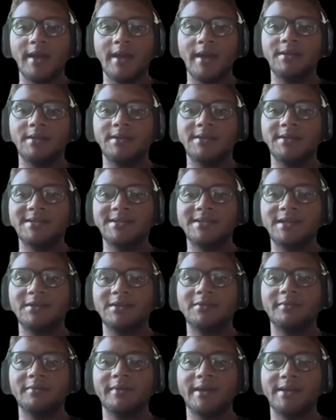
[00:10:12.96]
and
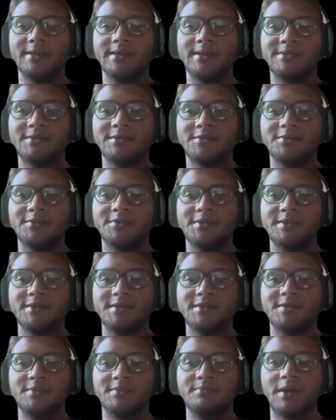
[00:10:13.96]
accelerating
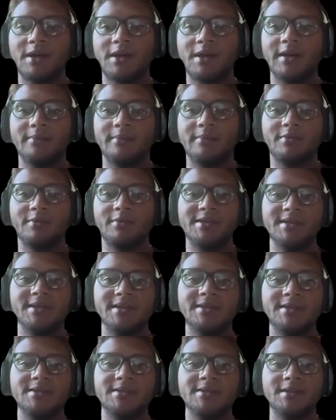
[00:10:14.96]
searches by
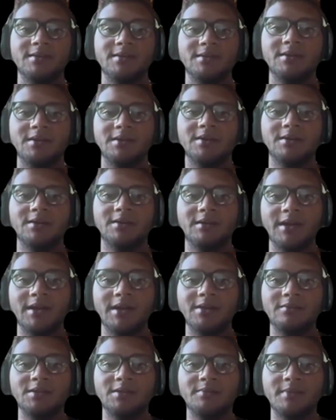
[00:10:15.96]
predicting
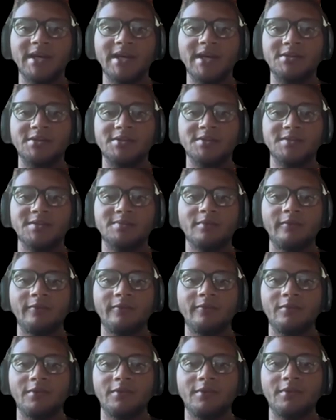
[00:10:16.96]
likely matches
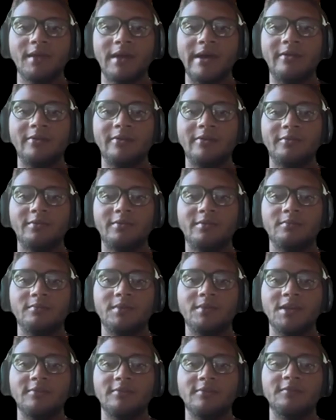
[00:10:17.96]
before the
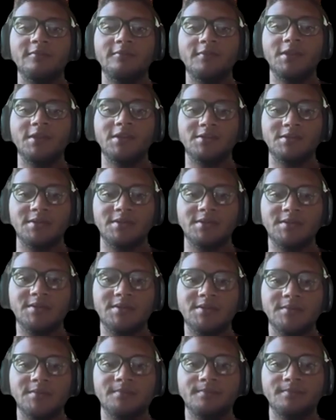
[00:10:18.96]
algorithm even
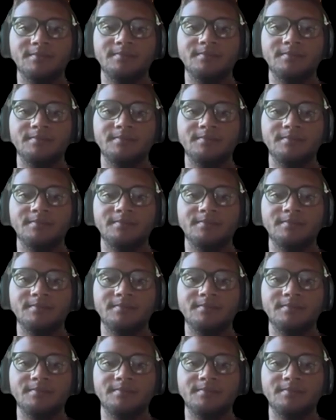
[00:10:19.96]
finishes.